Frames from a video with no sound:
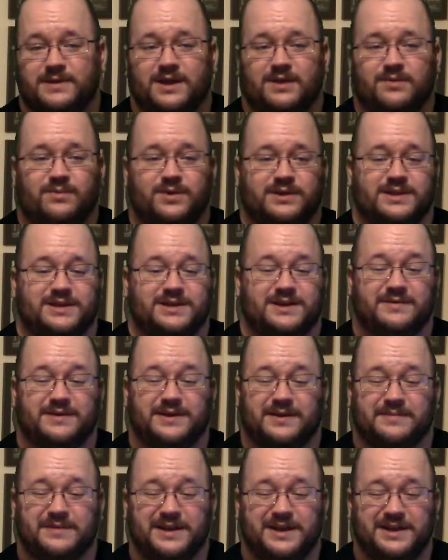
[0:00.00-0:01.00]
He had won the
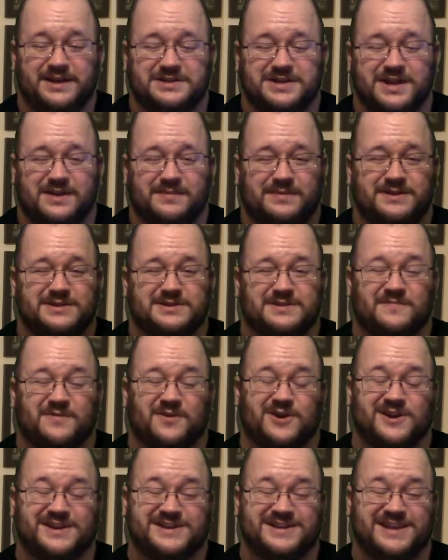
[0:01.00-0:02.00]
WWE Championship
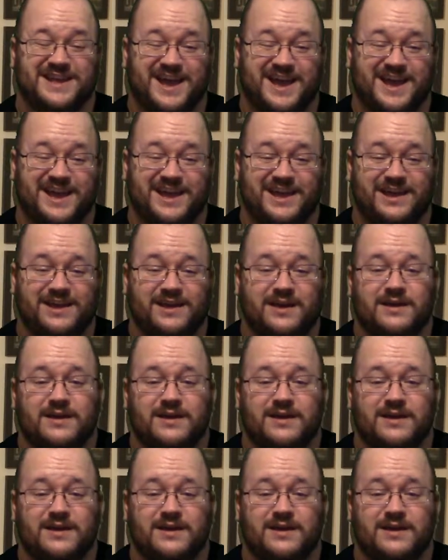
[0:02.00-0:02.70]
for a day.